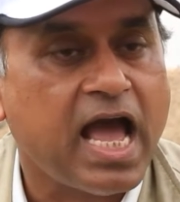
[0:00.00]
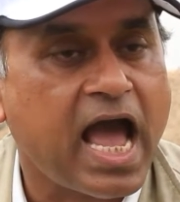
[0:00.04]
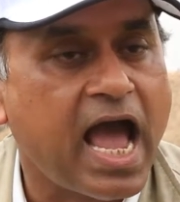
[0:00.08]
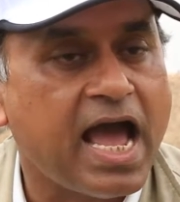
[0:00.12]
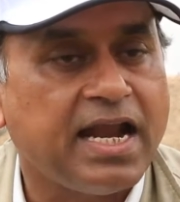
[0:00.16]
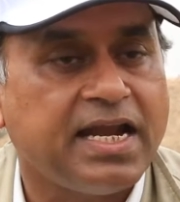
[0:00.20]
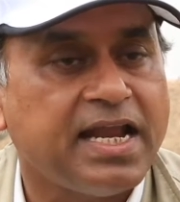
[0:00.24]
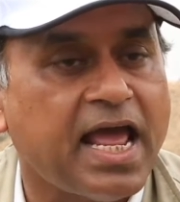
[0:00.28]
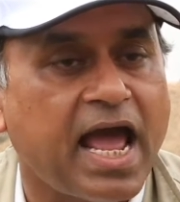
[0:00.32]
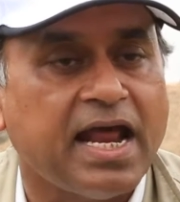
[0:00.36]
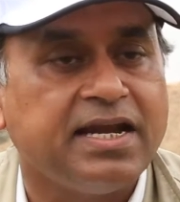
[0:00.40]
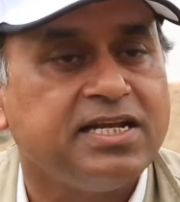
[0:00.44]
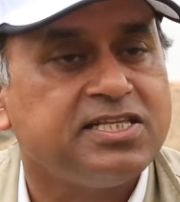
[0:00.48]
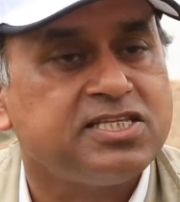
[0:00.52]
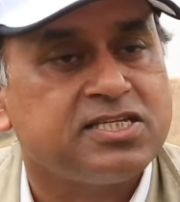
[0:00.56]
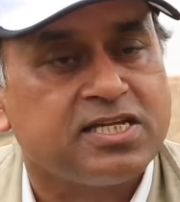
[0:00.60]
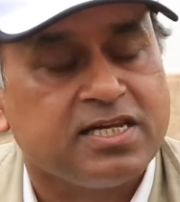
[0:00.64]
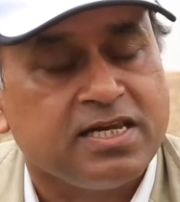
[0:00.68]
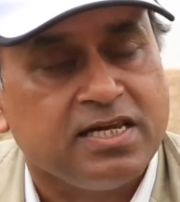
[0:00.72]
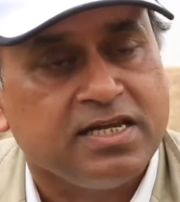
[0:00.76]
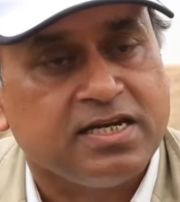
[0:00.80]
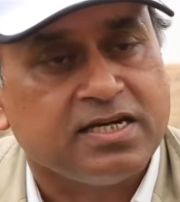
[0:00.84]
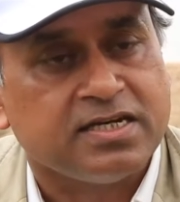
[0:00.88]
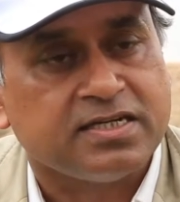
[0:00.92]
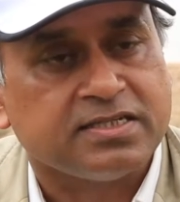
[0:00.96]
And it's
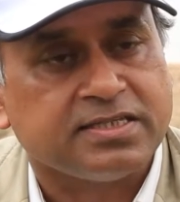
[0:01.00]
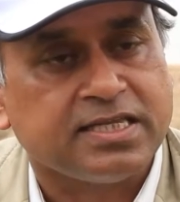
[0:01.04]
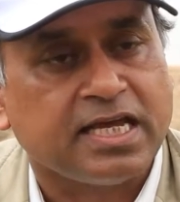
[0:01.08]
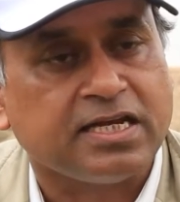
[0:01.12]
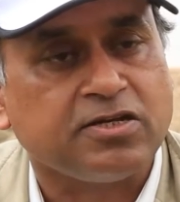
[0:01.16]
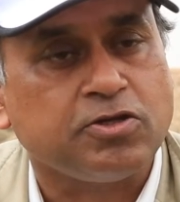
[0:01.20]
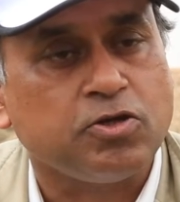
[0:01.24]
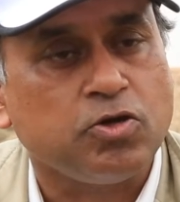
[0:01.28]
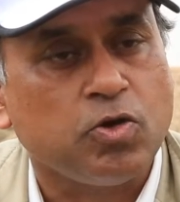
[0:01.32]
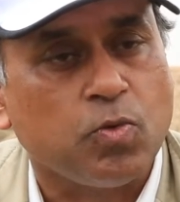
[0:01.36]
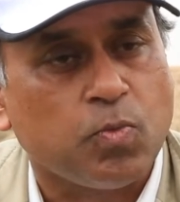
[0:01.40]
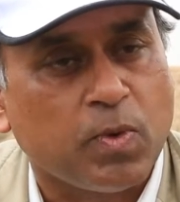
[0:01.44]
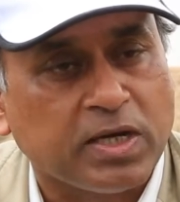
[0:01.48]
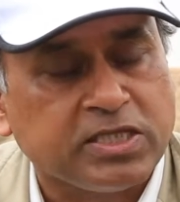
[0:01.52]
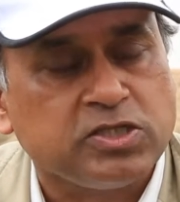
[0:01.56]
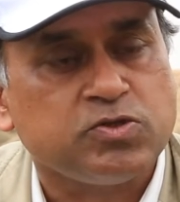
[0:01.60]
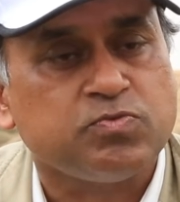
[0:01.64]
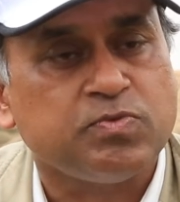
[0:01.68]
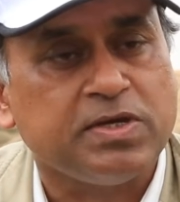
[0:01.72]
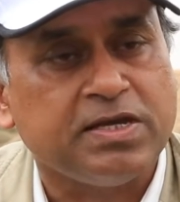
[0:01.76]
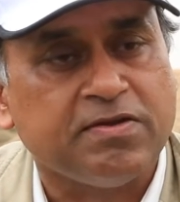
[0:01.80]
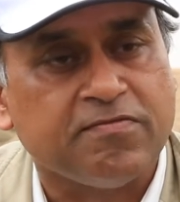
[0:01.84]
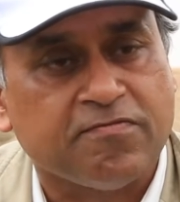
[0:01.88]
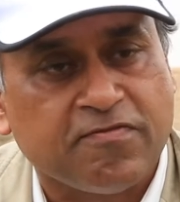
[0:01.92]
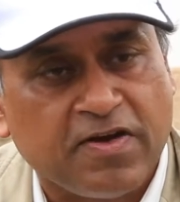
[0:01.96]
clear that,
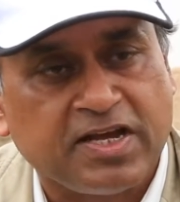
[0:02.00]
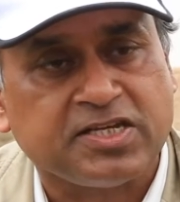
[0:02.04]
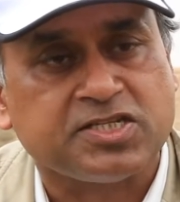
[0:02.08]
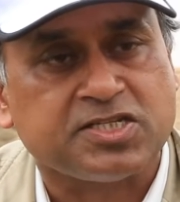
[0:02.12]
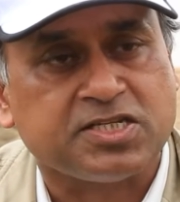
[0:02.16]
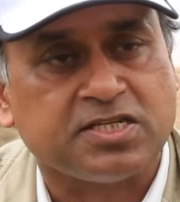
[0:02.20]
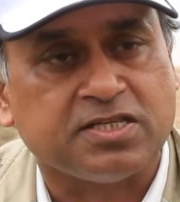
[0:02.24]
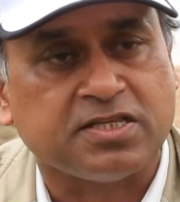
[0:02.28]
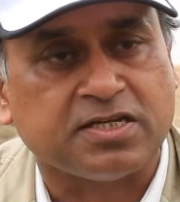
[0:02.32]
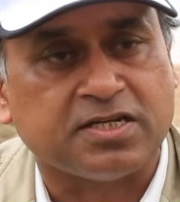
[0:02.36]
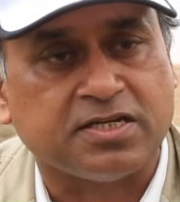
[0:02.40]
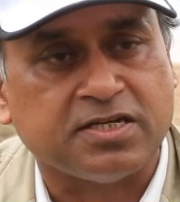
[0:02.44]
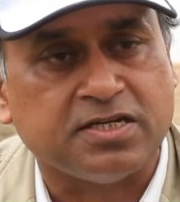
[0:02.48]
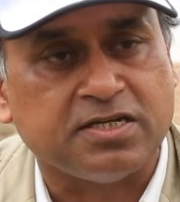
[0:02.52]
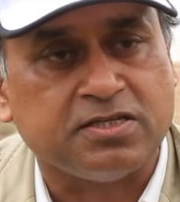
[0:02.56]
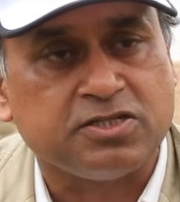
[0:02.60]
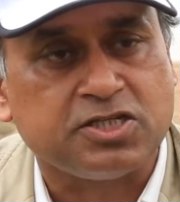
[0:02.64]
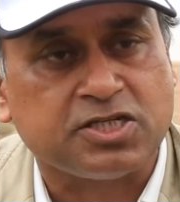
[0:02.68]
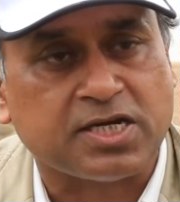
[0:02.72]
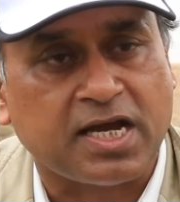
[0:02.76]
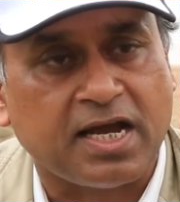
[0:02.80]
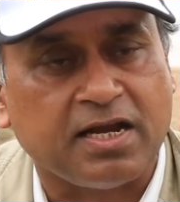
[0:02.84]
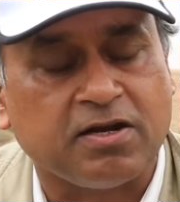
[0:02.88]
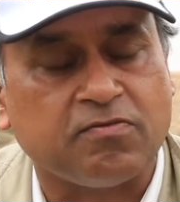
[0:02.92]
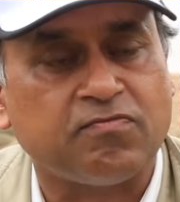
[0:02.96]
once we invest in the girl
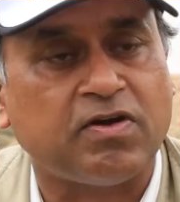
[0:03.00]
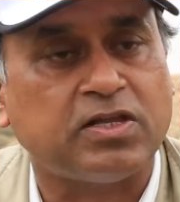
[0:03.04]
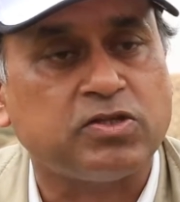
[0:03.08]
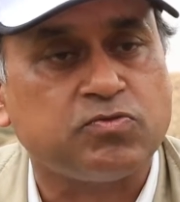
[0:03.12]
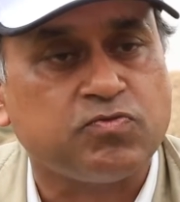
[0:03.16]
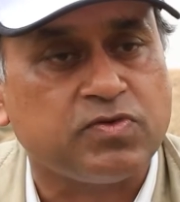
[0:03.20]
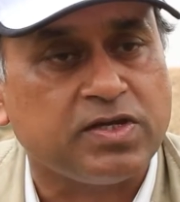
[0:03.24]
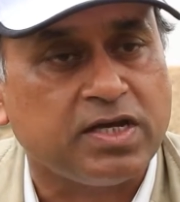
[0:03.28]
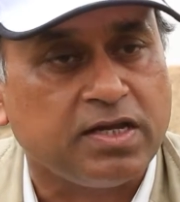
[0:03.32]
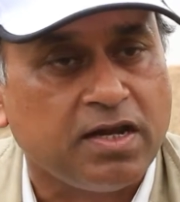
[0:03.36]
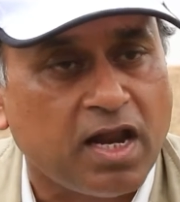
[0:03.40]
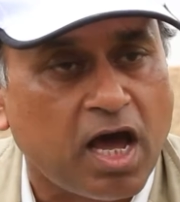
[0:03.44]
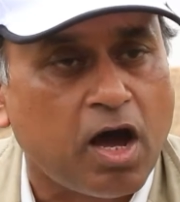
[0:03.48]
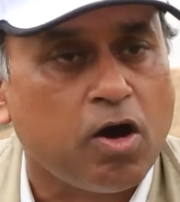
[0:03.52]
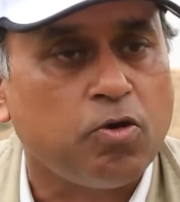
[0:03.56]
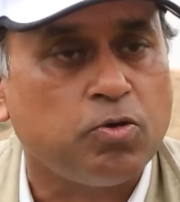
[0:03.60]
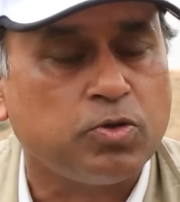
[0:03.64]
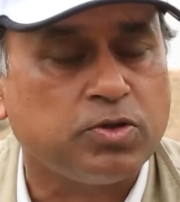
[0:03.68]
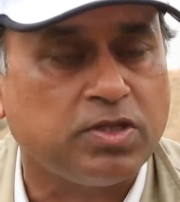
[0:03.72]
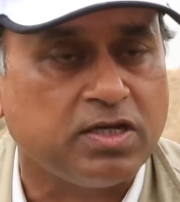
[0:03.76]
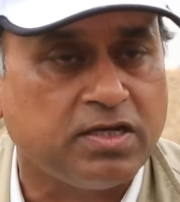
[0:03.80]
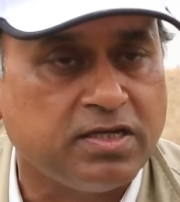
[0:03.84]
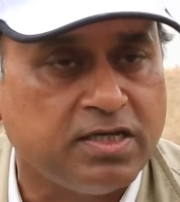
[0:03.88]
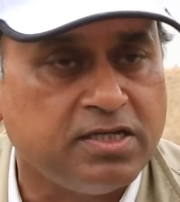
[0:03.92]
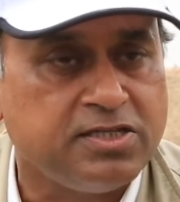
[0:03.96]
child, once we
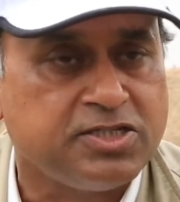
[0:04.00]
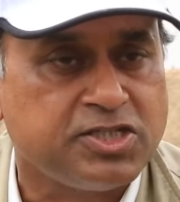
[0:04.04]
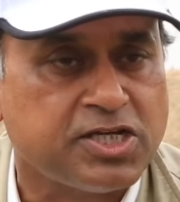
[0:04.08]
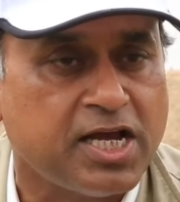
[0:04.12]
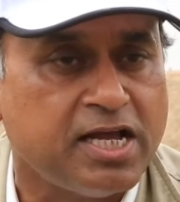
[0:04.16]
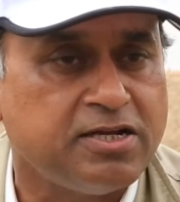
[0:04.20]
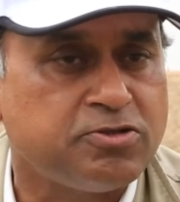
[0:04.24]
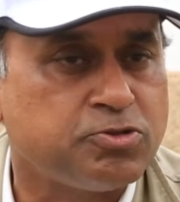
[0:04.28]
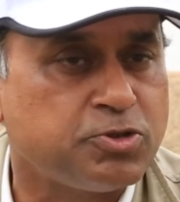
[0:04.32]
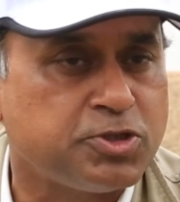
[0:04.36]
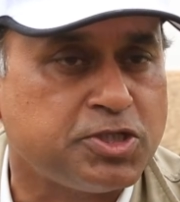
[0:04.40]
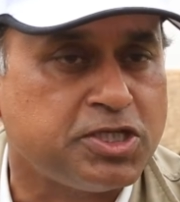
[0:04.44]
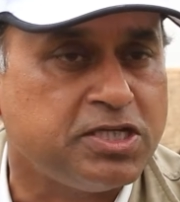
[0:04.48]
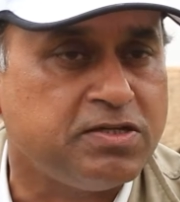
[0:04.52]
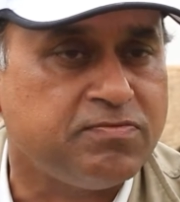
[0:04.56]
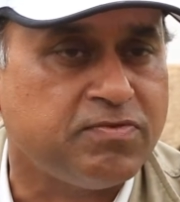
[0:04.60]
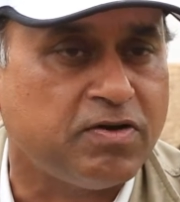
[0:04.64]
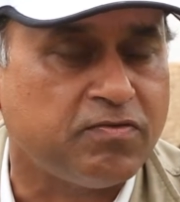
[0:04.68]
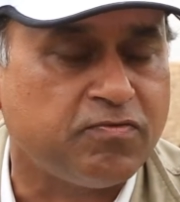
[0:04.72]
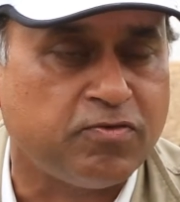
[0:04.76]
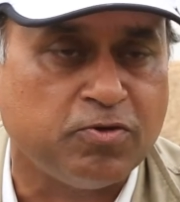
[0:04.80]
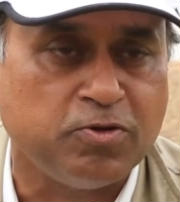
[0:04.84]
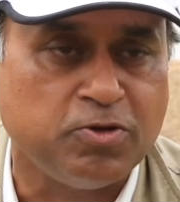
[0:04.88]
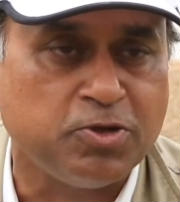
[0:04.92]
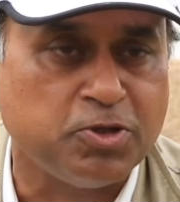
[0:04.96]
allow the girl child to achieve
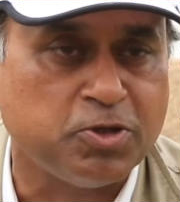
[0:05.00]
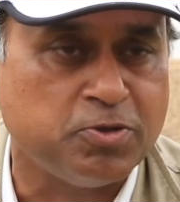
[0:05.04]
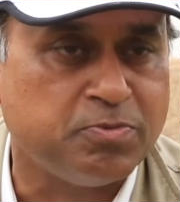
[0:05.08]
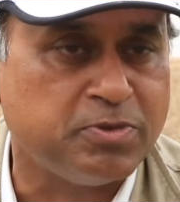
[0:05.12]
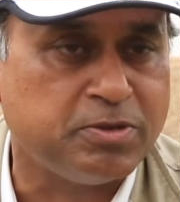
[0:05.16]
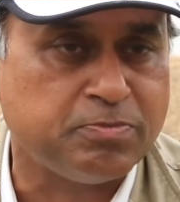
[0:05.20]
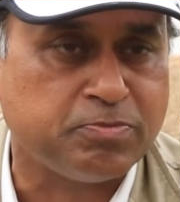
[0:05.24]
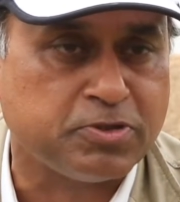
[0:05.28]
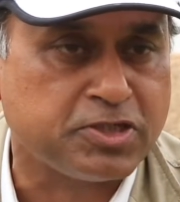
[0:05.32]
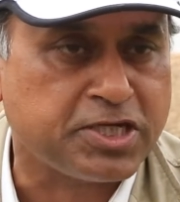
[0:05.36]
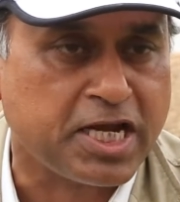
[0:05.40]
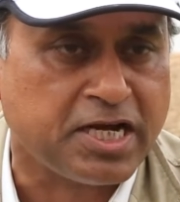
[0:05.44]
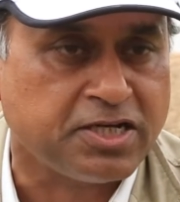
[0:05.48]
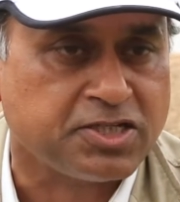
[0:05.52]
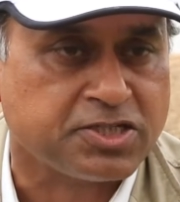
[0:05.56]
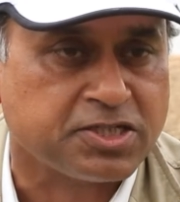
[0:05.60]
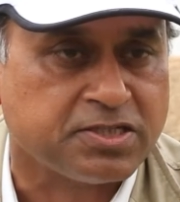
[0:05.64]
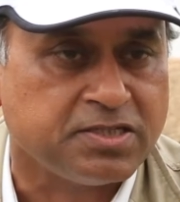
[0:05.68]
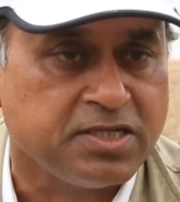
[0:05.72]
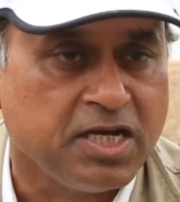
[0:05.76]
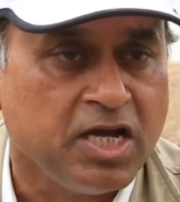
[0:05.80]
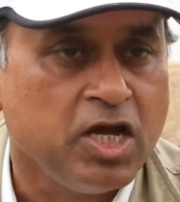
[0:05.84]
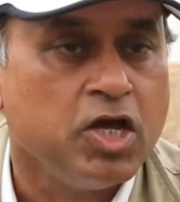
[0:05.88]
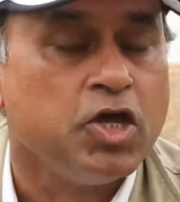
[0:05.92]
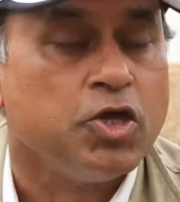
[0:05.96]
her full human
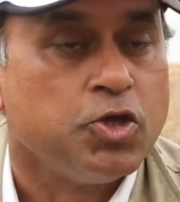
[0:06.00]
potential,